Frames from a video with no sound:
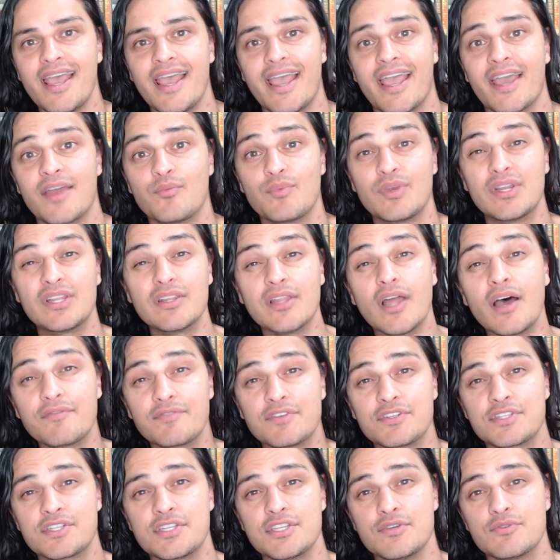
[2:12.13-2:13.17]
And we'd love
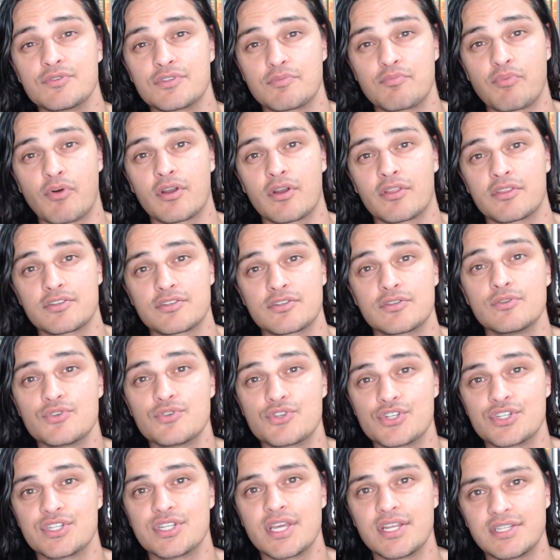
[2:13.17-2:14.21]
to see you as a part of the
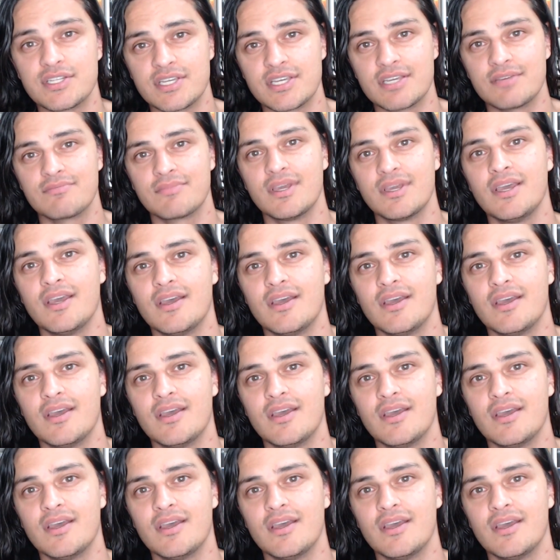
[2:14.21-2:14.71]
Solutions 8 team.